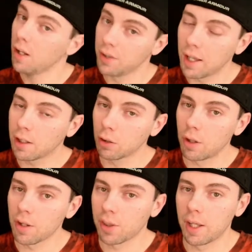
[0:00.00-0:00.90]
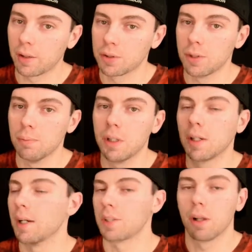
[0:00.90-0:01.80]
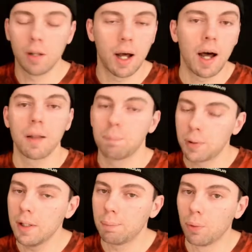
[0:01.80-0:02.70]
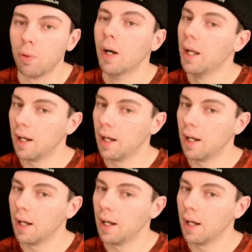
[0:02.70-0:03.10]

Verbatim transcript: they can learn a thing or two because a lot of people